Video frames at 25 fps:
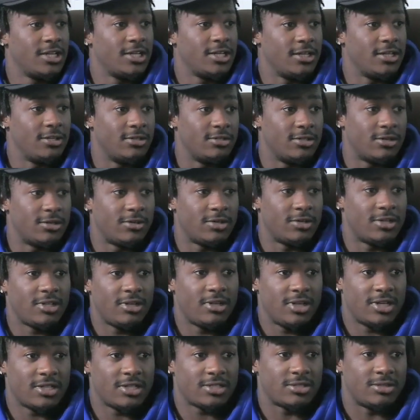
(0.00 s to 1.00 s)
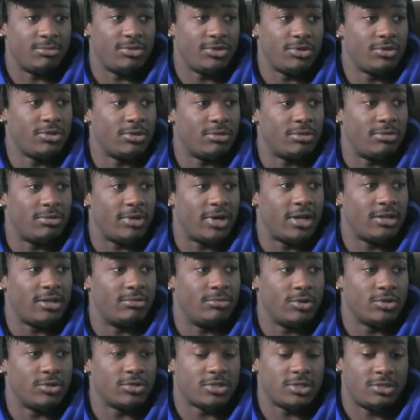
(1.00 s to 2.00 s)
You know, I think that's right. the beauty about it,
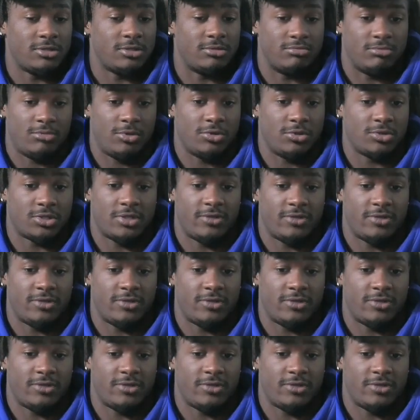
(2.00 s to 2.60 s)
mostly, most of